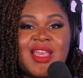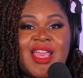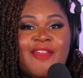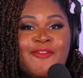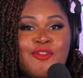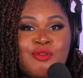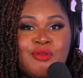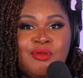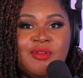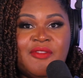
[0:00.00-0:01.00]
if
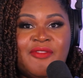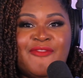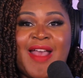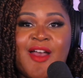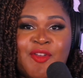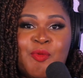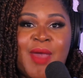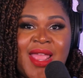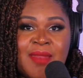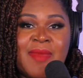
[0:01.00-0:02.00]
you found a
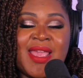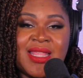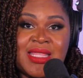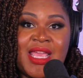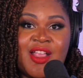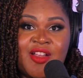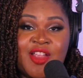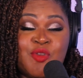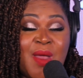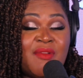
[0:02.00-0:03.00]
way to make it there and
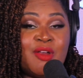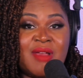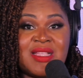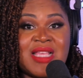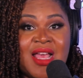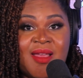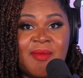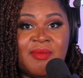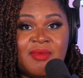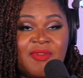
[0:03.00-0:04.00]
you have a great
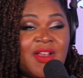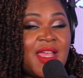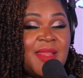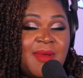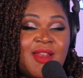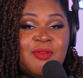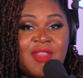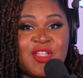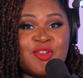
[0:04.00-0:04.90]
time, fuck anybody who thinks you're